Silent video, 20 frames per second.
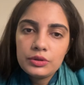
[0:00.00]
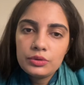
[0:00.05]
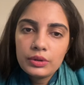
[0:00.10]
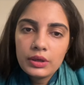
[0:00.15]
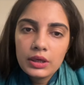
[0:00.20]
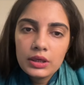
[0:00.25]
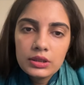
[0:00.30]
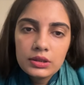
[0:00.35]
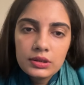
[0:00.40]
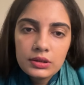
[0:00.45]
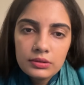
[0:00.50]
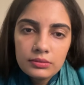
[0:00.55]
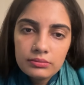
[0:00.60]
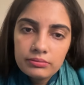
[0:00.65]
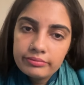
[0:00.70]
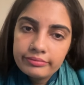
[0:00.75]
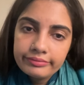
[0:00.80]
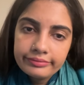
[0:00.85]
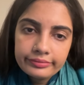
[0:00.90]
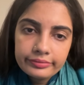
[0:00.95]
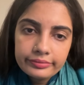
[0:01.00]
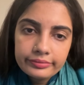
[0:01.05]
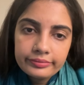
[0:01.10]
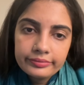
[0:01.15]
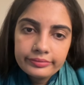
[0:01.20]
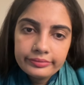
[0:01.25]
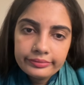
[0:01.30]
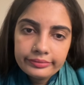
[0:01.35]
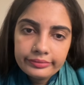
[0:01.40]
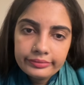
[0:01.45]
you can
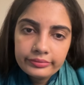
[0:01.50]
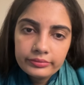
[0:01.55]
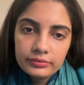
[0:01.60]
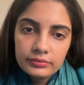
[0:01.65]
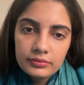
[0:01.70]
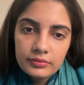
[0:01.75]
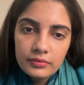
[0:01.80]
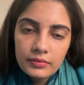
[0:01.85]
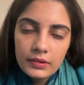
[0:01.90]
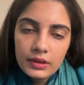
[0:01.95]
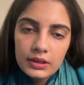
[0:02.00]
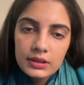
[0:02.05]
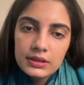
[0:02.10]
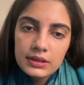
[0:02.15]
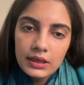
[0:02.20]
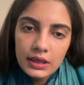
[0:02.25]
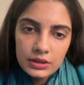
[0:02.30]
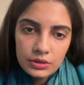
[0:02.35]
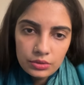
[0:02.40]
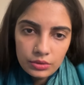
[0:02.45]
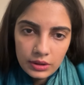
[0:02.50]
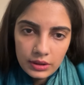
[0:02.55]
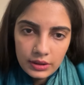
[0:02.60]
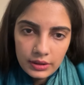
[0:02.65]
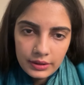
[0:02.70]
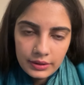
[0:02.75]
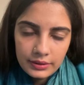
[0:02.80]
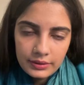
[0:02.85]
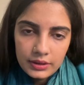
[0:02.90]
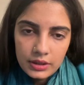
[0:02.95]
start to
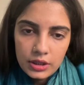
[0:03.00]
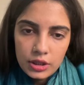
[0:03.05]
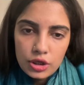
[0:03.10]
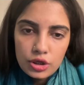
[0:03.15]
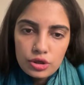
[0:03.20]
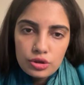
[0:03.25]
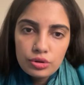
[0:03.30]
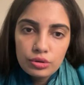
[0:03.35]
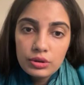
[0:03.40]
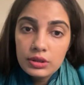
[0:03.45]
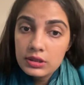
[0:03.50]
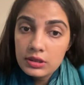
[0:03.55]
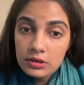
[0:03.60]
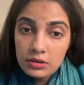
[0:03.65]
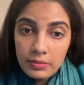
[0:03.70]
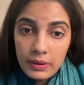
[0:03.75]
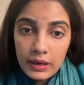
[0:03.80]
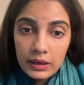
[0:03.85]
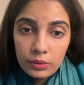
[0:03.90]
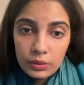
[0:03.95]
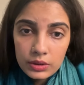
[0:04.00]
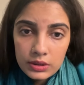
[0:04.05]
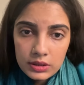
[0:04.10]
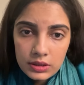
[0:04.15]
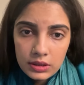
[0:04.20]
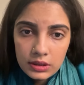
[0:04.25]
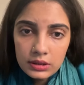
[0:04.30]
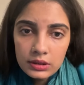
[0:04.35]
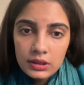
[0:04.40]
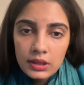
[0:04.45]
learn. So this is my
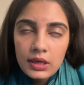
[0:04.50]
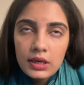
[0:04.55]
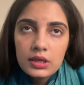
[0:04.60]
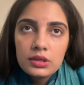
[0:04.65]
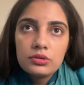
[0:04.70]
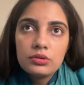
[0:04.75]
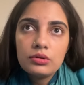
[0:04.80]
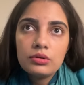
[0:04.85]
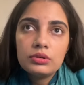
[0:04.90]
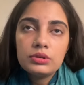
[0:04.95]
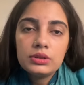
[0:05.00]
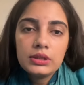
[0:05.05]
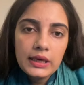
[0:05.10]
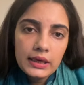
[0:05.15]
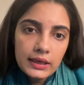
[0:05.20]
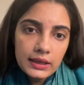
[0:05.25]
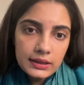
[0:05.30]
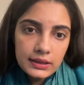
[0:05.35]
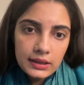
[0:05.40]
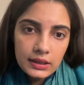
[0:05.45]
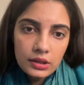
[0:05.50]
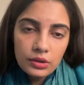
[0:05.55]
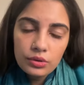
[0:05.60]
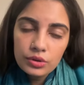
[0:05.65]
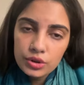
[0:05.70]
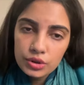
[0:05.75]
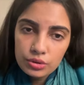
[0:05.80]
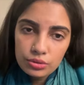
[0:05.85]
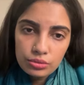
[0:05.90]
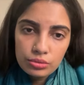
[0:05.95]
question. So take a day or
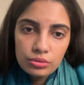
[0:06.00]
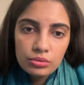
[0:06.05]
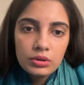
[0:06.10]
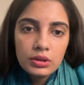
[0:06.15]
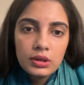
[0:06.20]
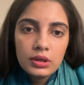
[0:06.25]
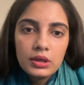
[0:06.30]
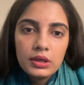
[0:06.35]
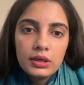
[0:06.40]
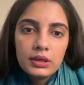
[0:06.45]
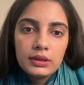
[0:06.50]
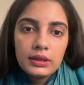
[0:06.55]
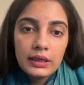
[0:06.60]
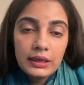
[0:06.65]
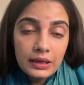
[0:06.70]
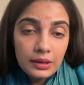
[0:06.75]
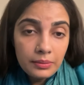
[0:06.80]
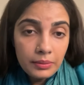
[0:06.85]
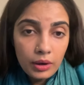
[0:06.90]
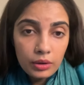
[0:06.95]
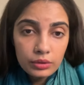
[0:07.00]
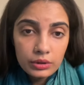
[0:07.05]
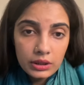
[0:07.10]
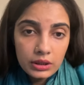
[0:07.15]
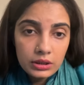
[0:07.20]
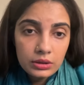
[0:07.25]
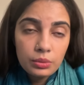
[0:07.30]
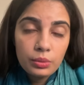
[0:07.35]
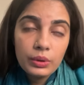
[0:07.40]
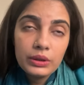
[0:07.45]
two, think about
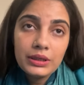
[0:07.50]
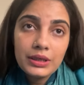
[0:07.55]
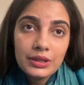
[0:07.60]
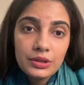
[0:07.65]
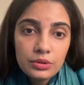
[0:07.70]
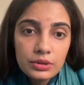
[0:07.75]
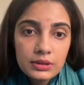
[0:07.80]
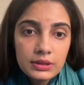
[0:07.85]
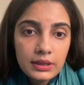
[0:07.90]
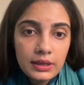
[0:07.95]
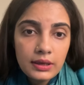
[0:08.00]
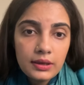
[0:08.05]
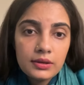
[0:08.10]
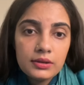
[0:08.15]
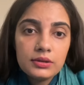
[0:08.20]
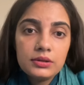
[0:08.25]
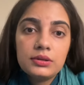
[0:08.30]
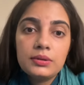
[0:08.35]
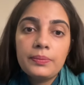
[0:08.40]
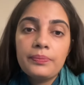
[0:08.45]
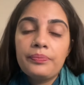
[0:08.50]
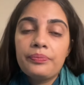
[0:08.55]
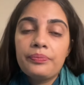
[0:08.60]
it. What are your skills?